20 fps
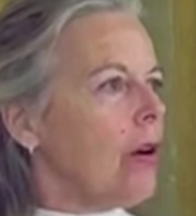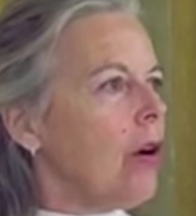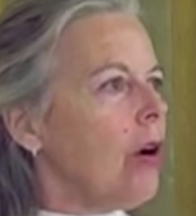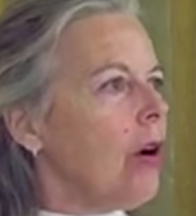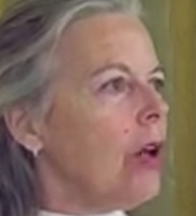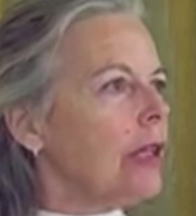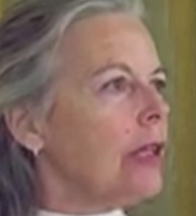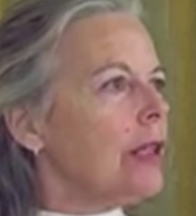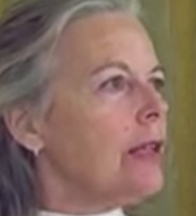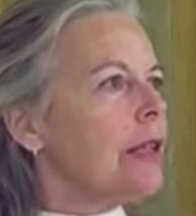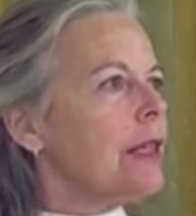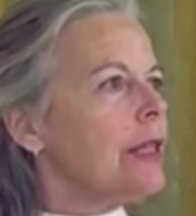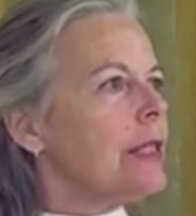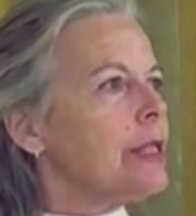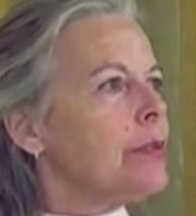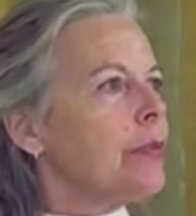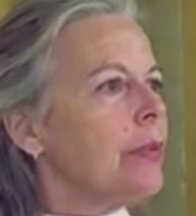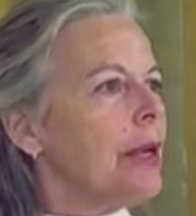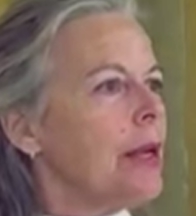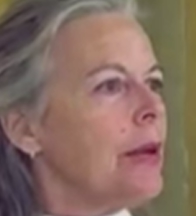All of
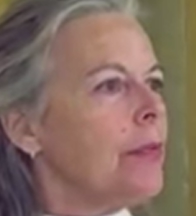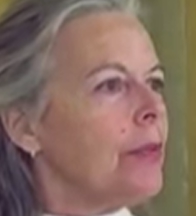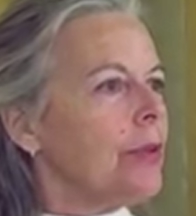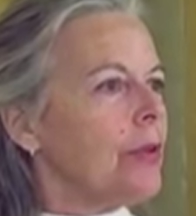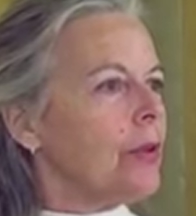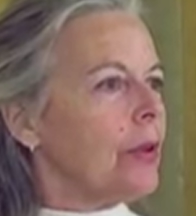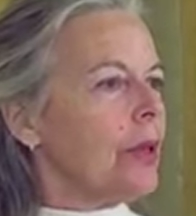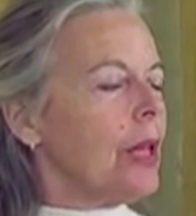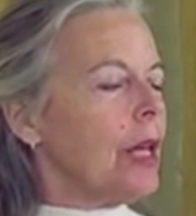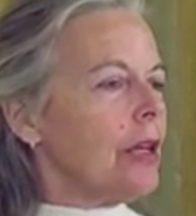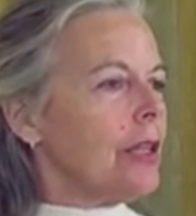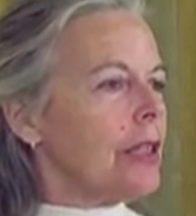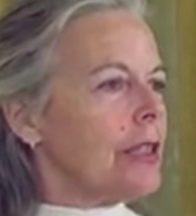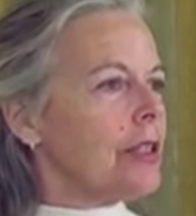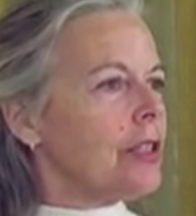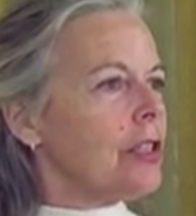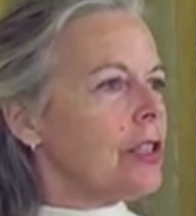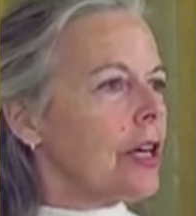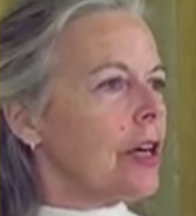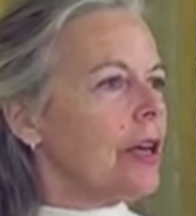these people
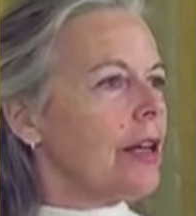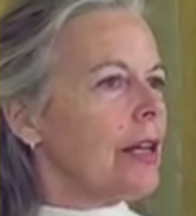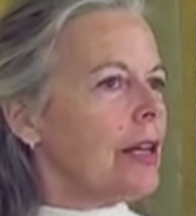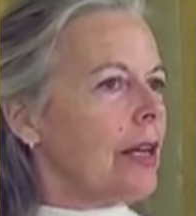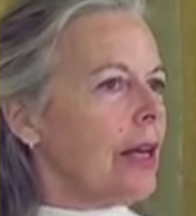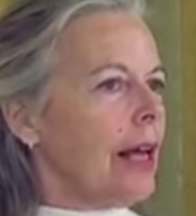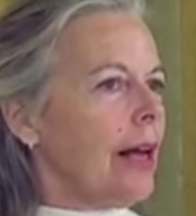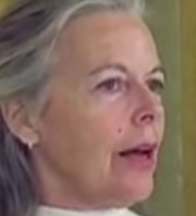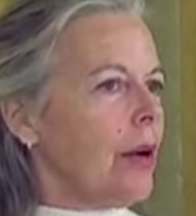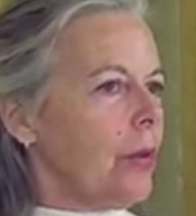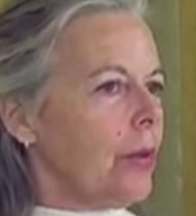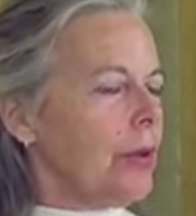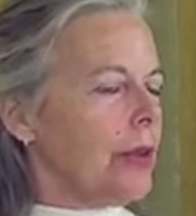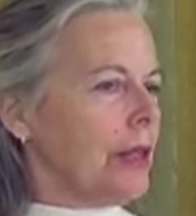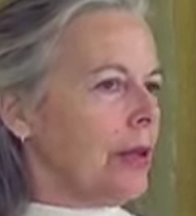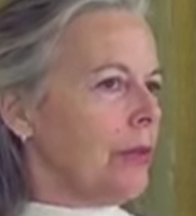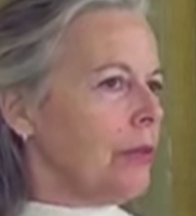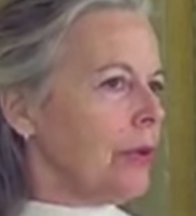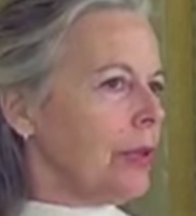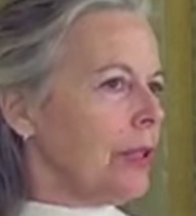started out
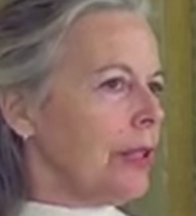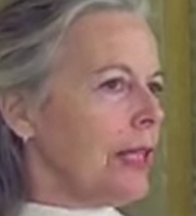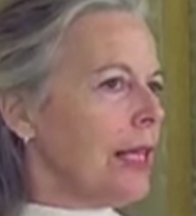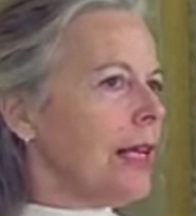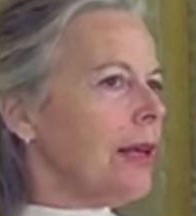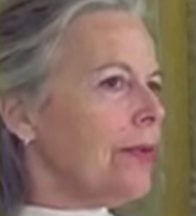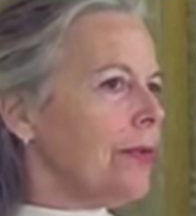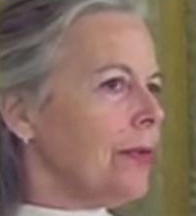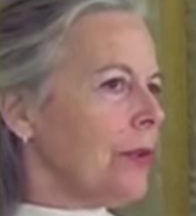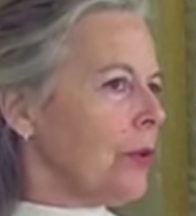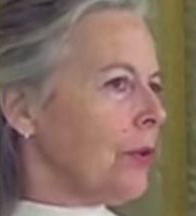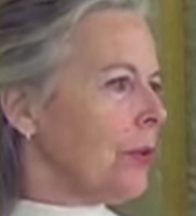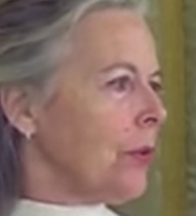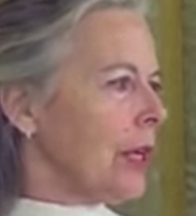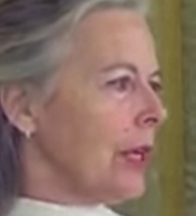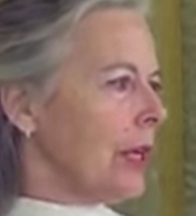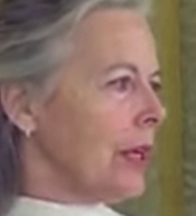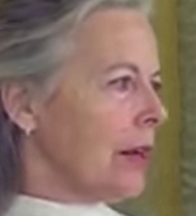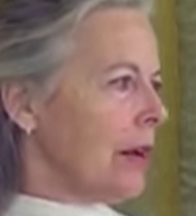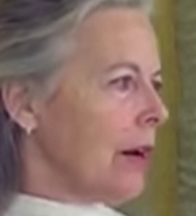with the belief in
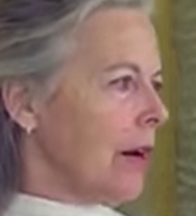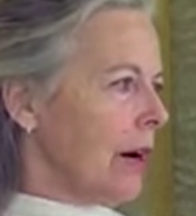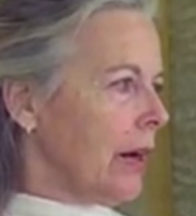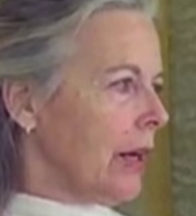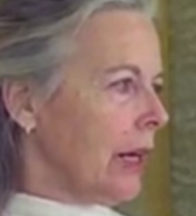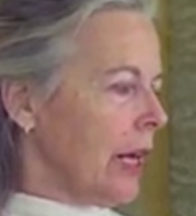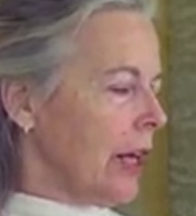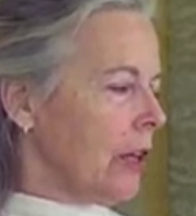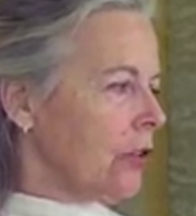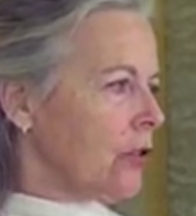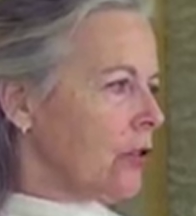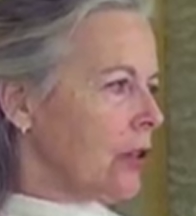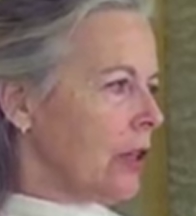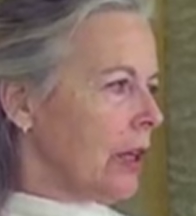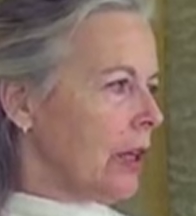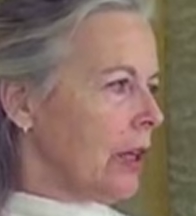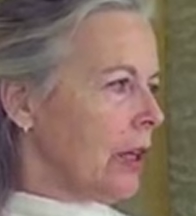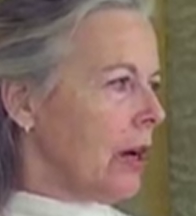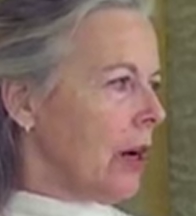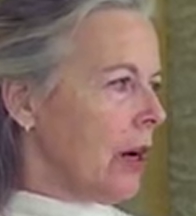
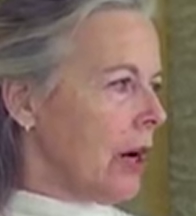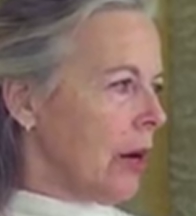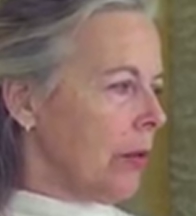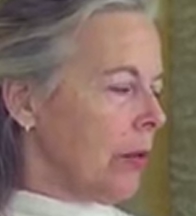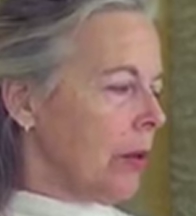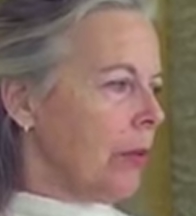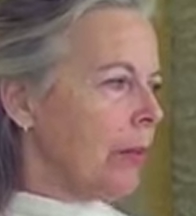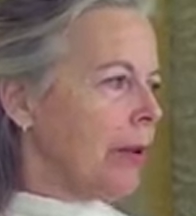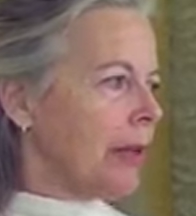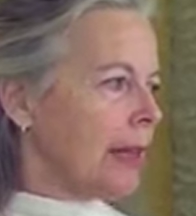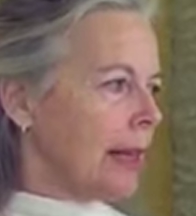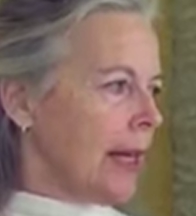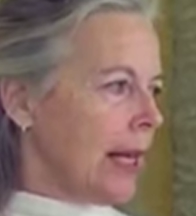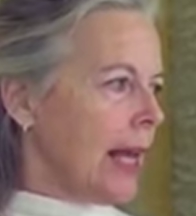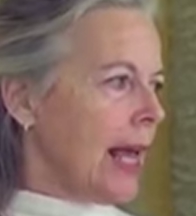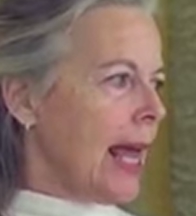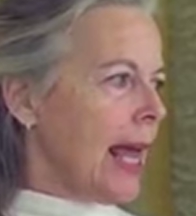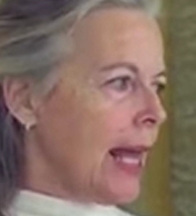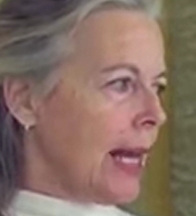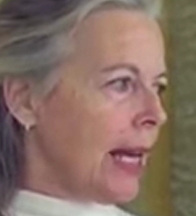reincarnation and karma, but
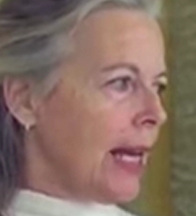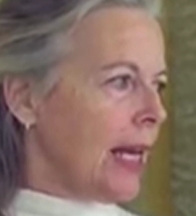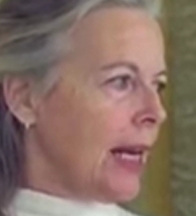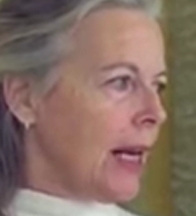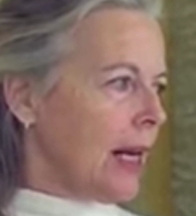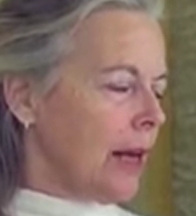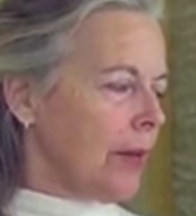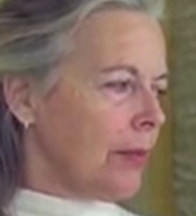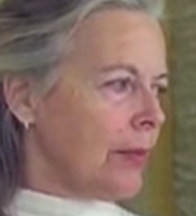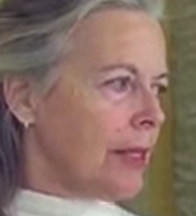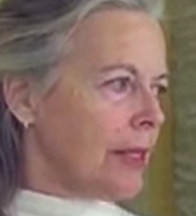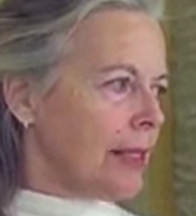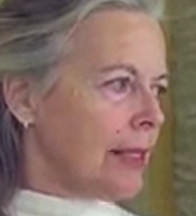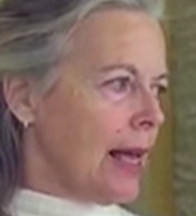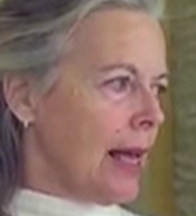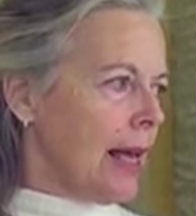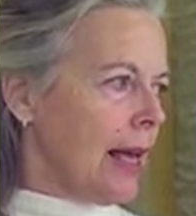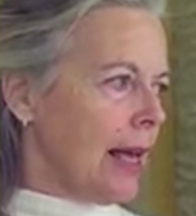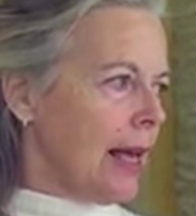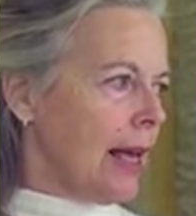they ended up
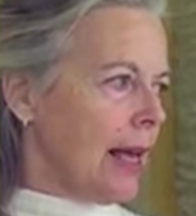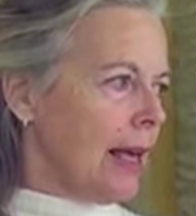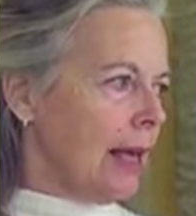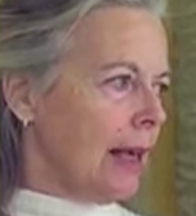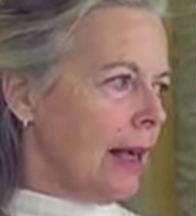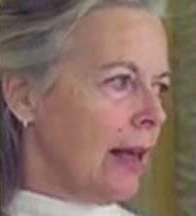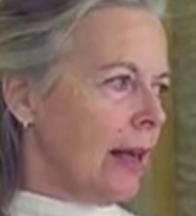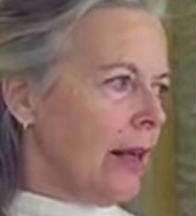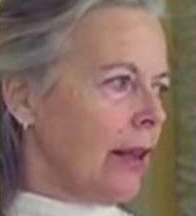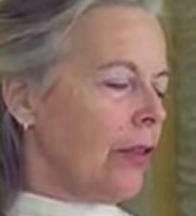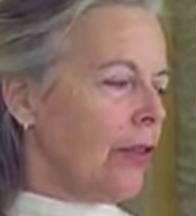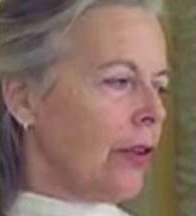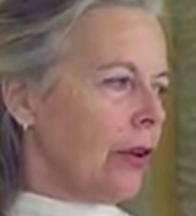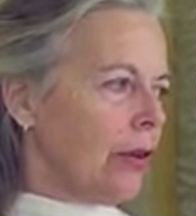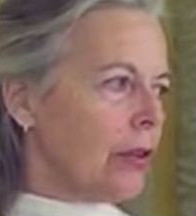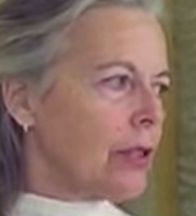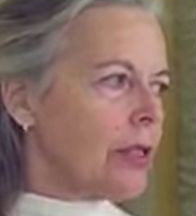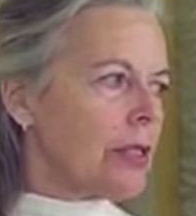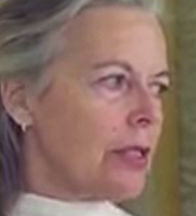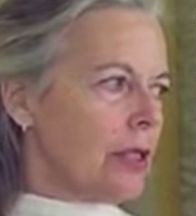saying,
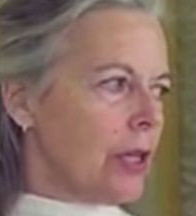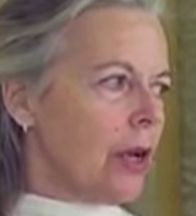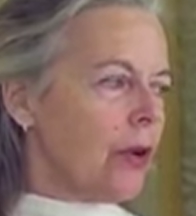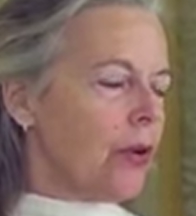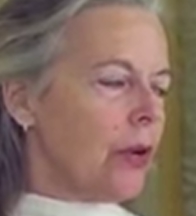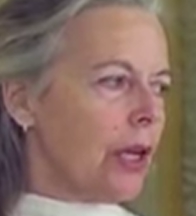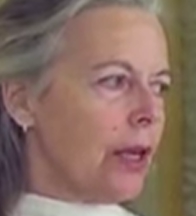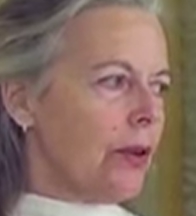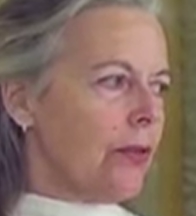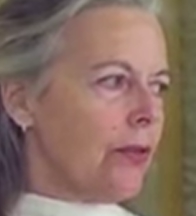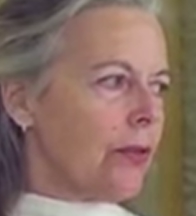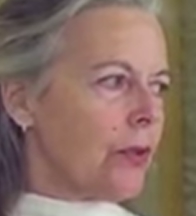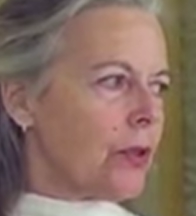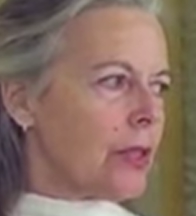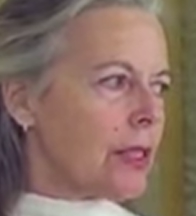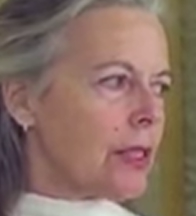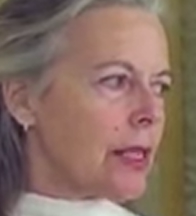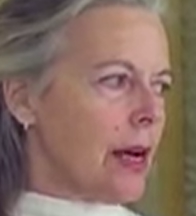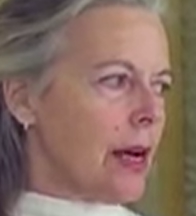there is no need for